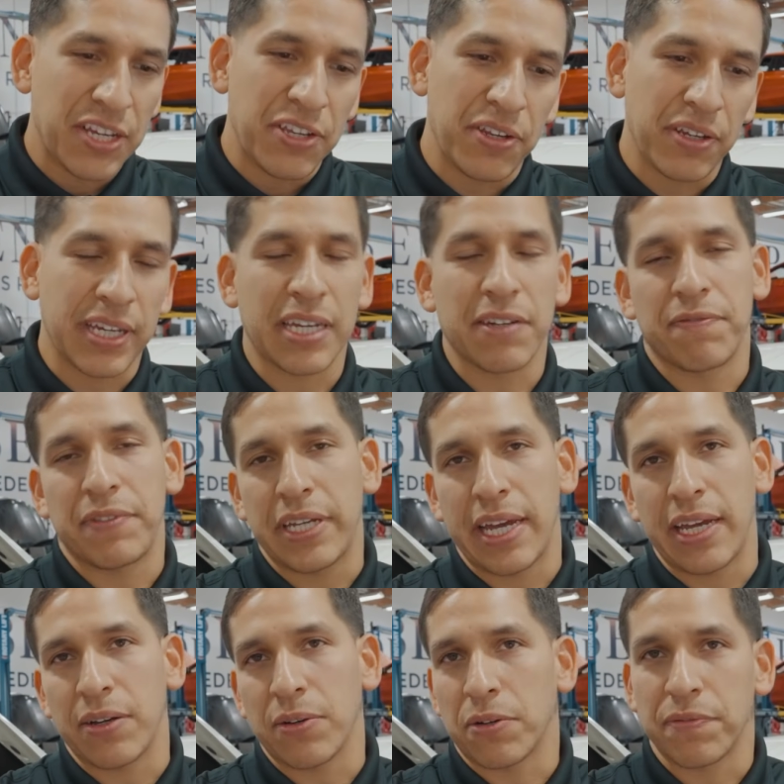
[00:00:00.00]
you get a
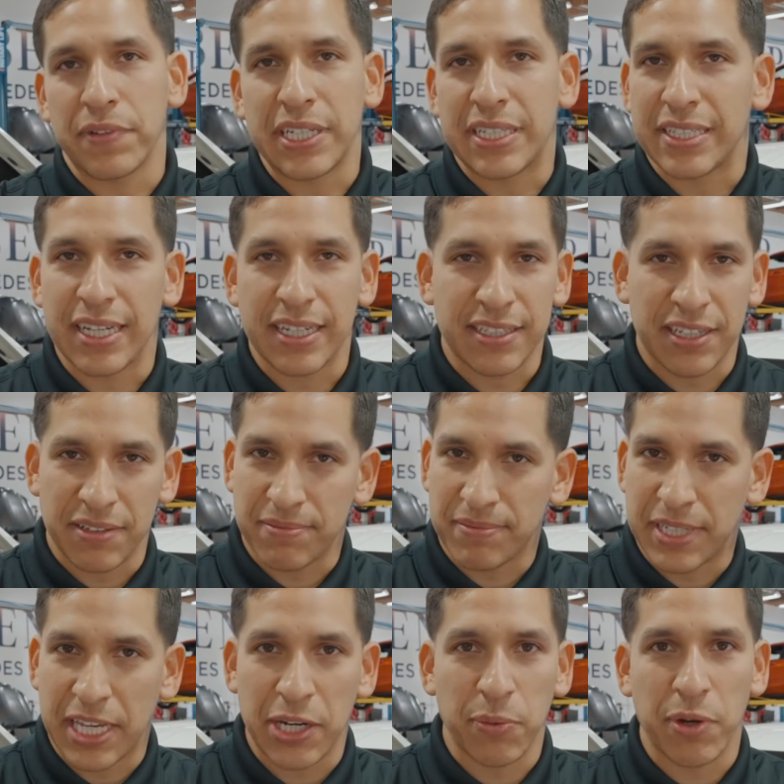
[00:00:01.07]
V8 or a V6 and
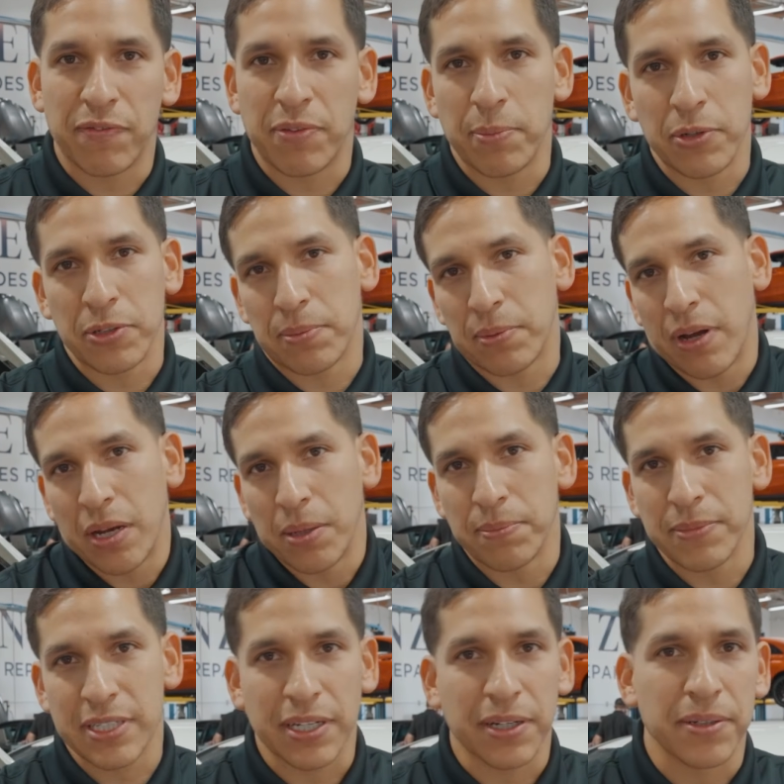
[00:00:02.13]
get away from those
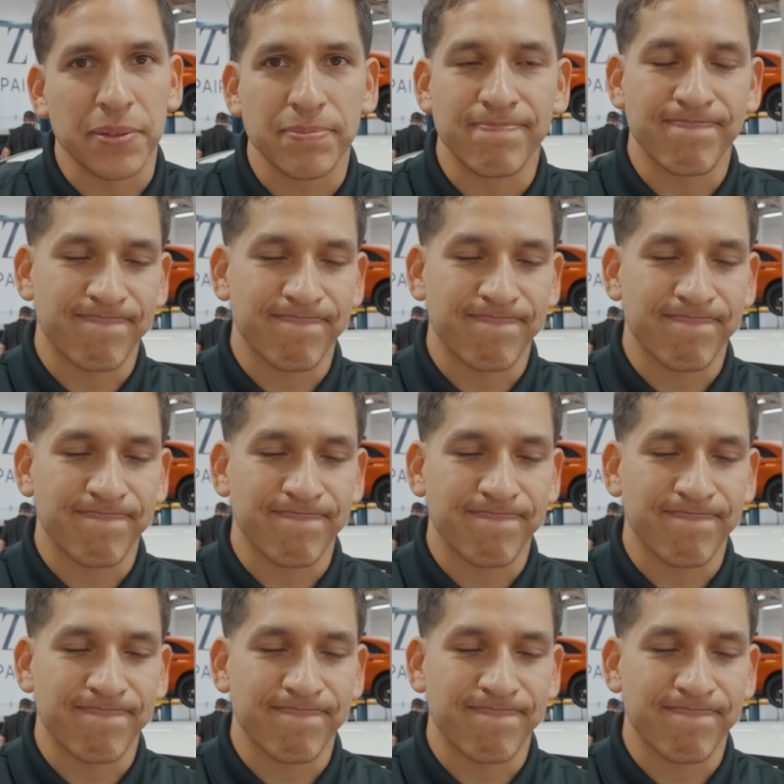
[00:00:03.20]
problems. So,